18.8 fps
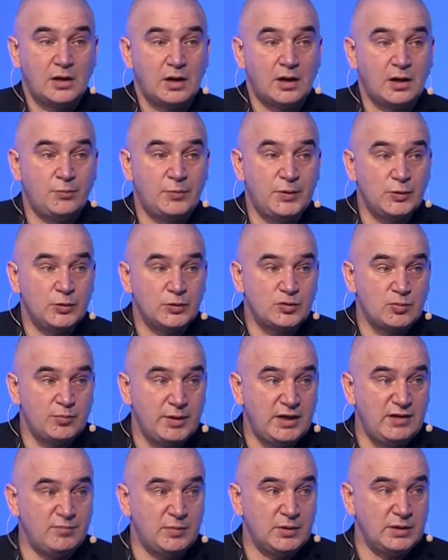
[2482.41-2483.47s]
Uh, we also
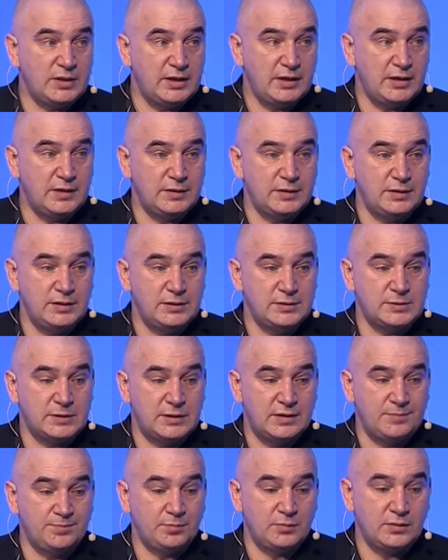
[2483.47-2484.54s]
believe Bulgaria is
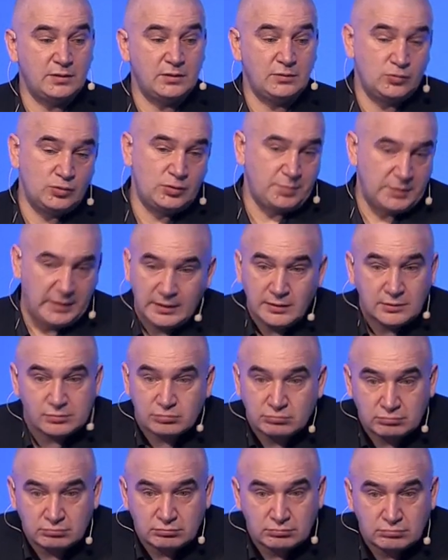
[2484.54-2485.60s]
a good place
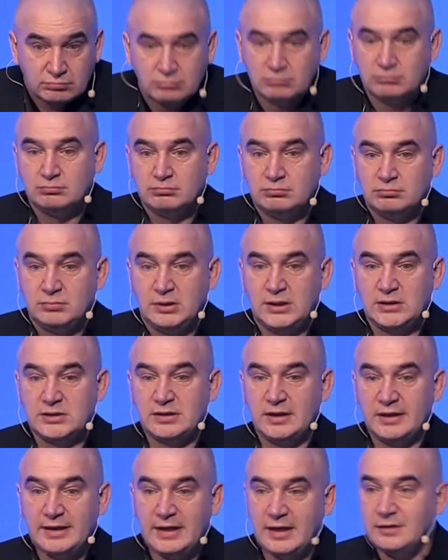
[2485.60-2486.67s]

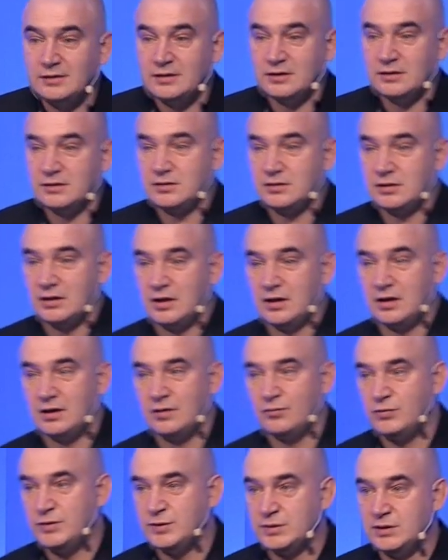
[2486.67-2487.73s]
it's located
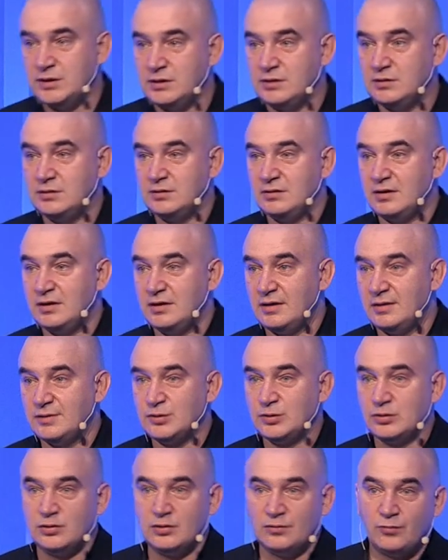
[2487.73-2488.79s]
uh, within
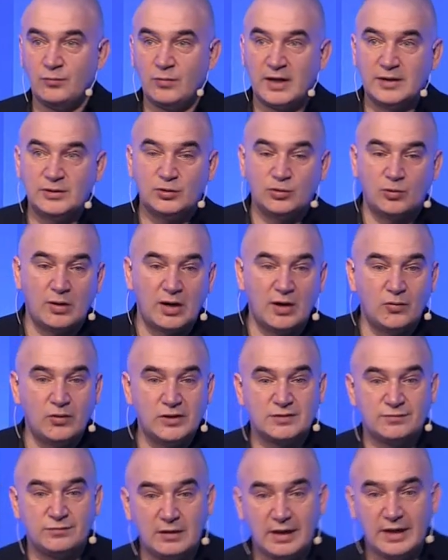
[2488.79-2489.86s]
uh, sort of one, two
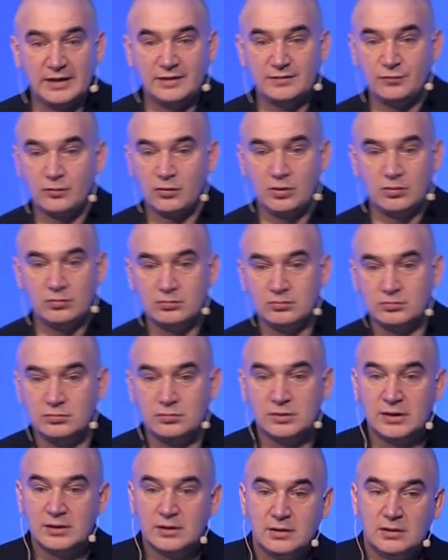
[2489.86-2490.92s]
hours flight
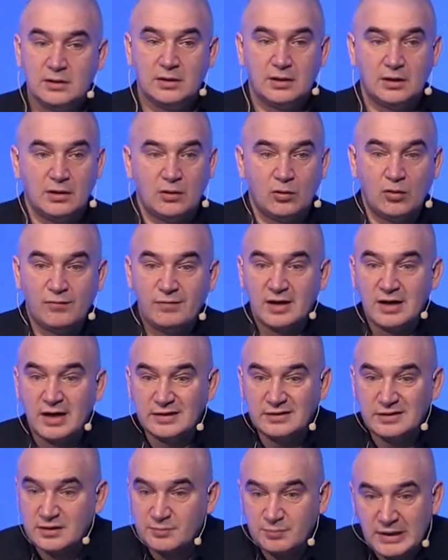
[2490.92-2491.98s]
from uh, over
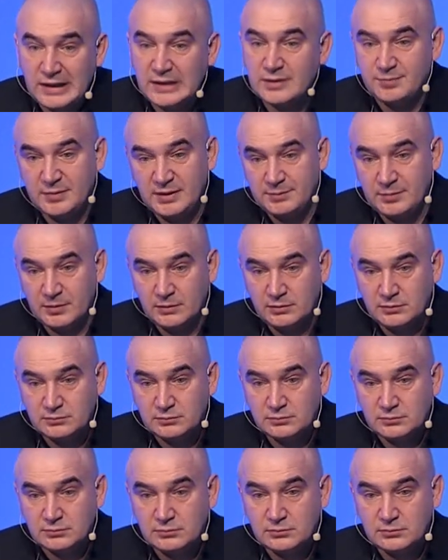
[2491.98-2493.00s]
100 million people.